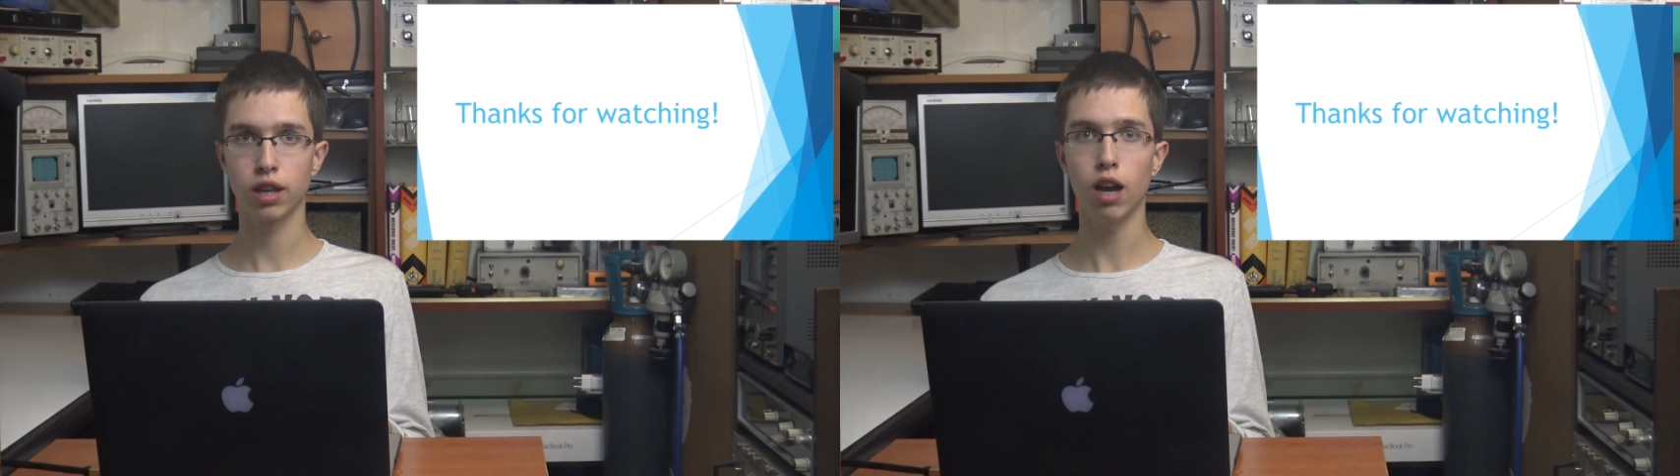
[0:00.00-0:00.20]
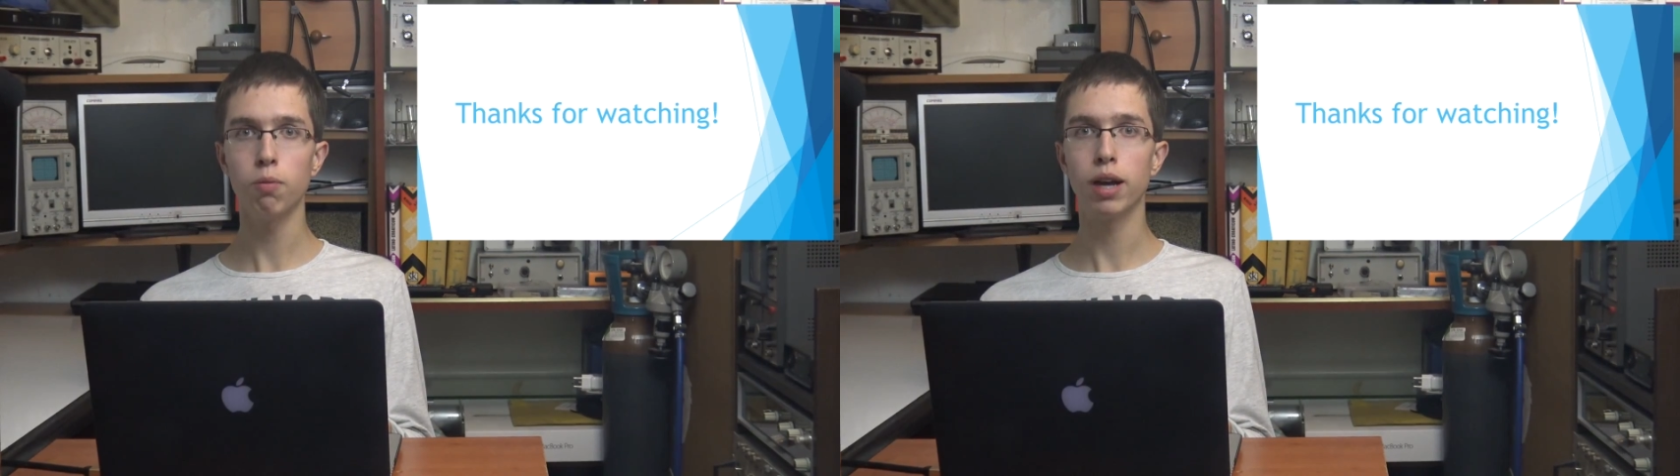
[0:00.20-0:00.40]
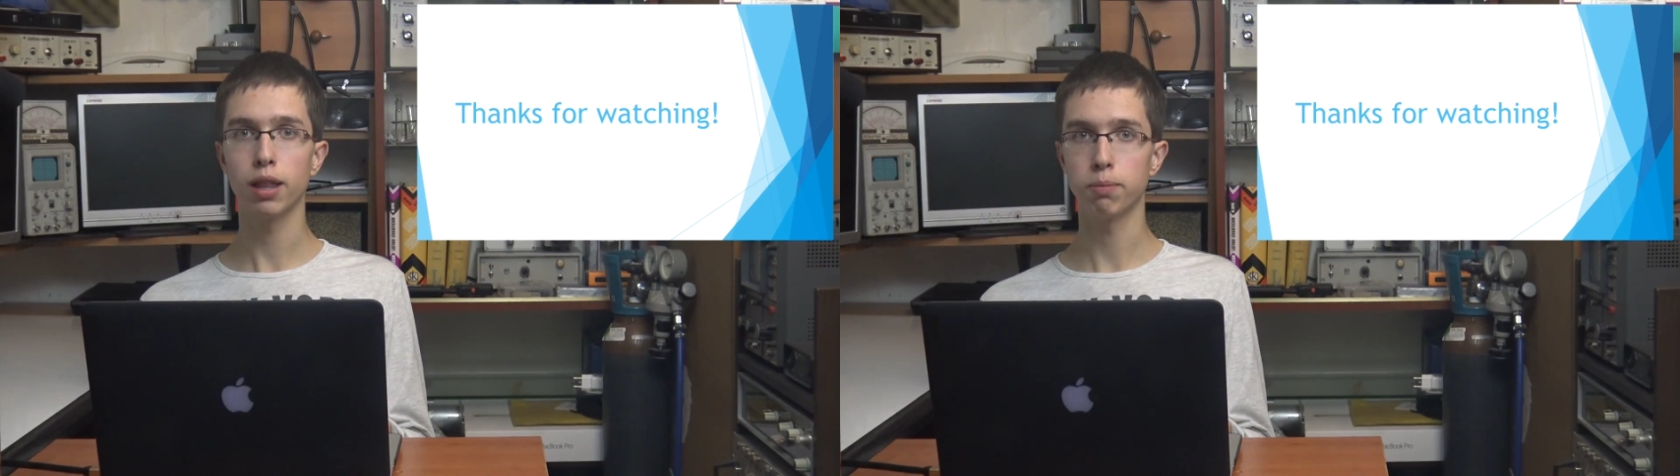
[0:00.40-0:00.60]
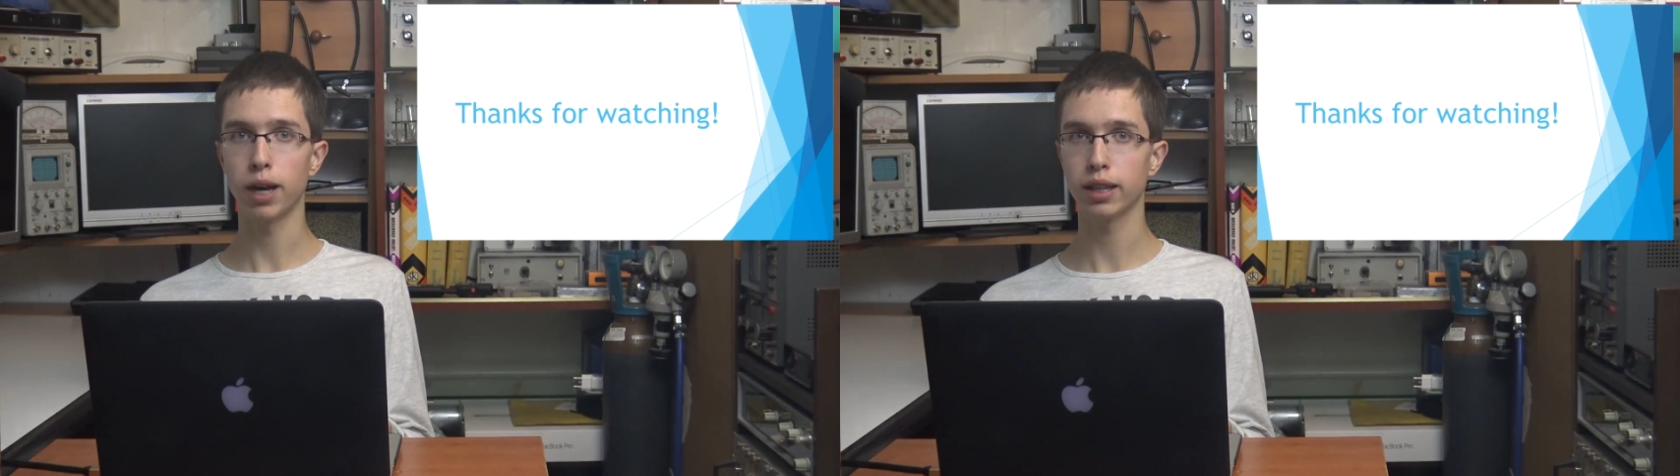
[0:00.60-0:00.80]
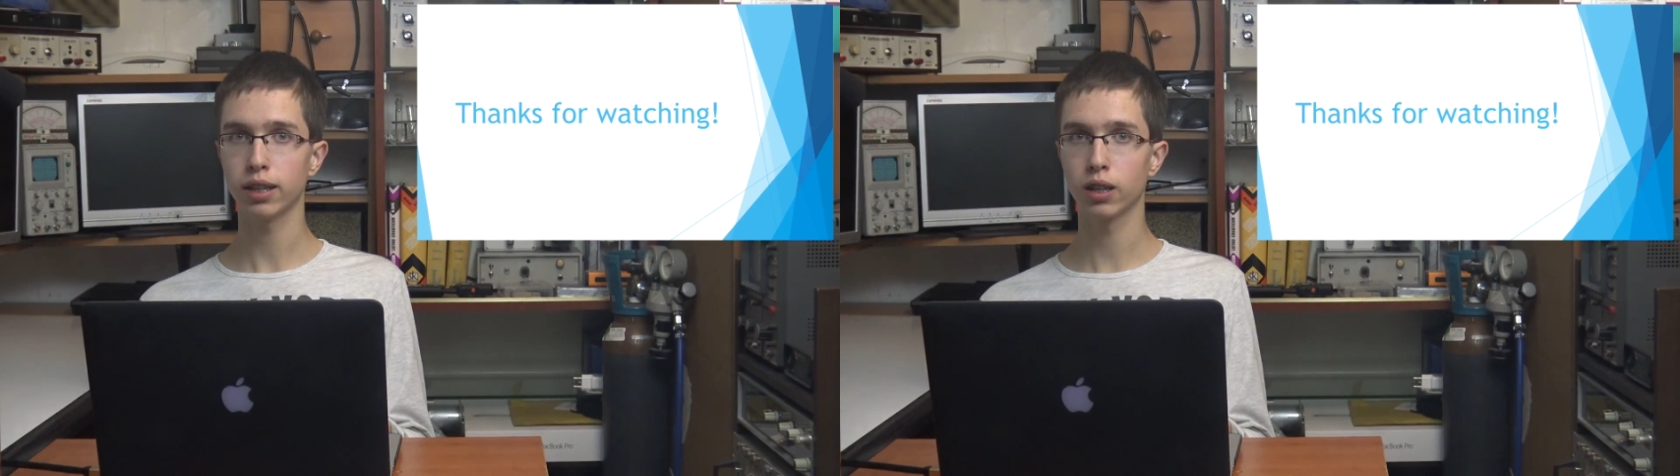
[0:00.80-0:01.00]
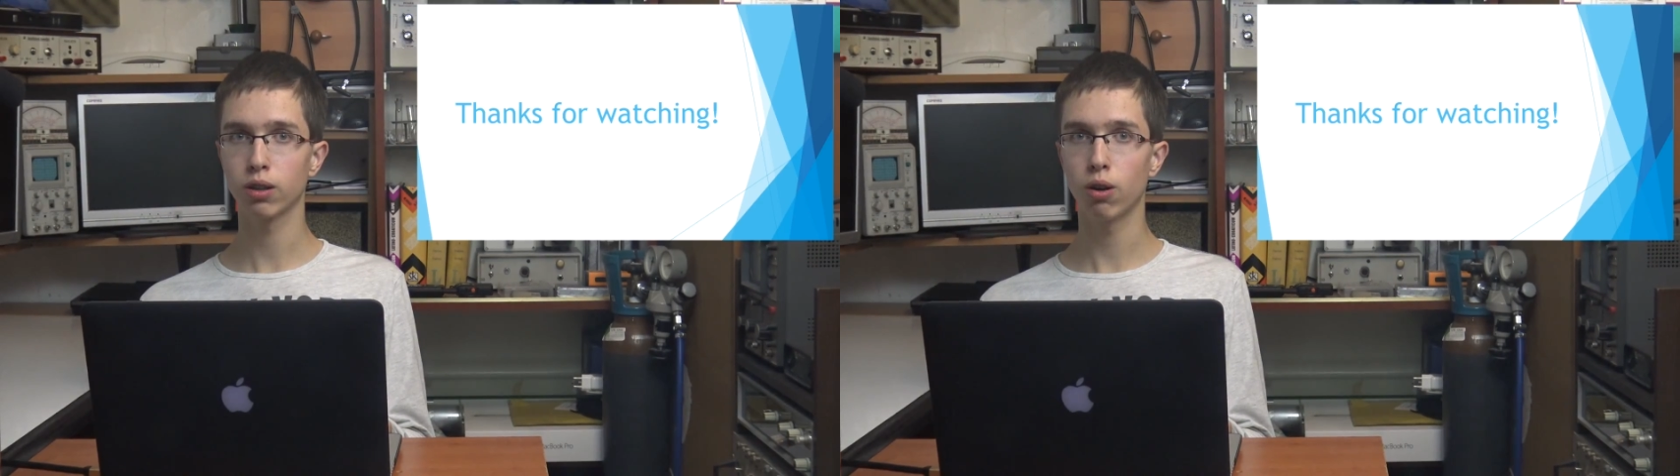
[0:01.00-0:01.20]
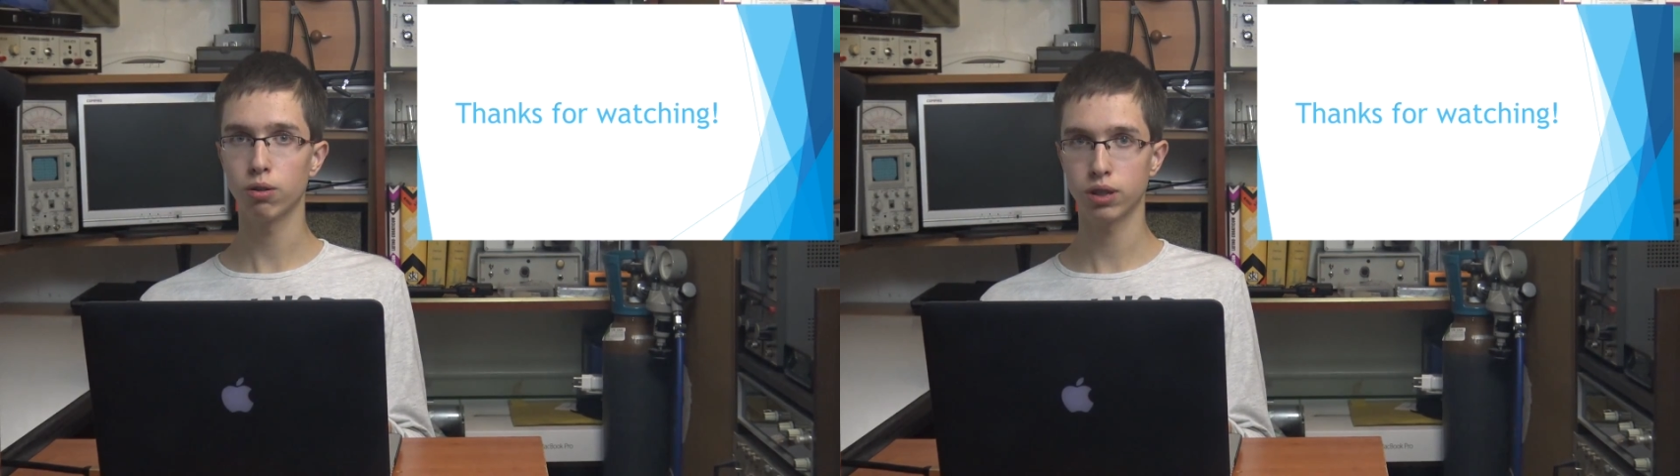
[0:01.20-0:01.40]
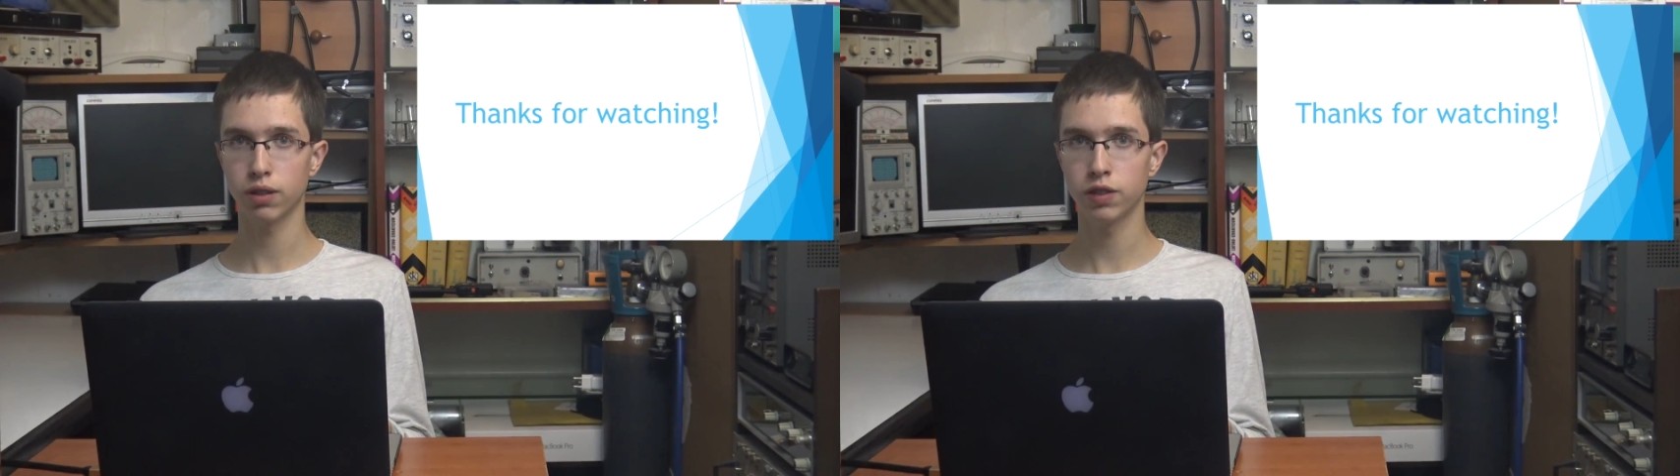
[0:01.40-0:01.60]
how mathematical
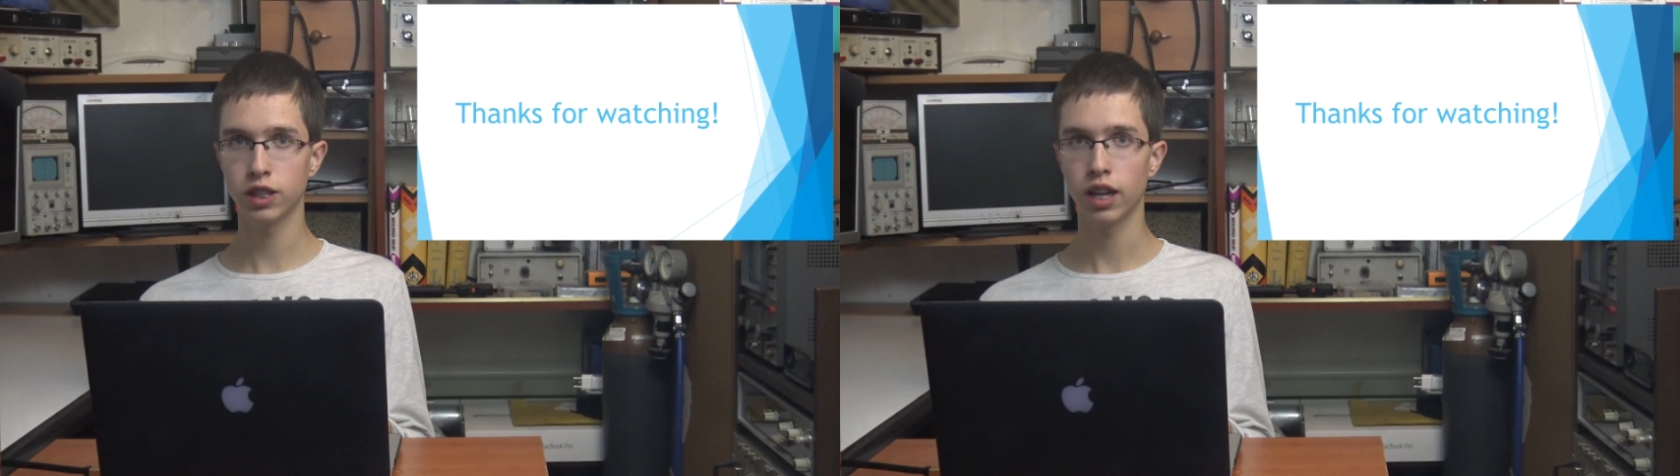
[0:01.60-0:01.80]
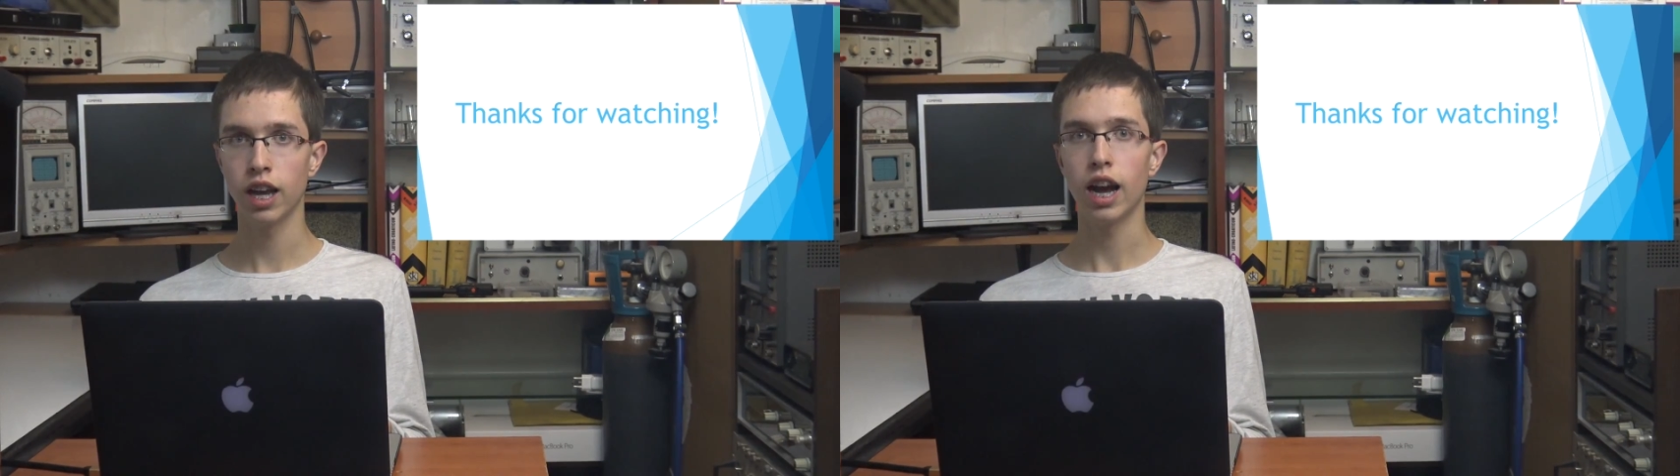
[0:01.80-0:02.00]
concepts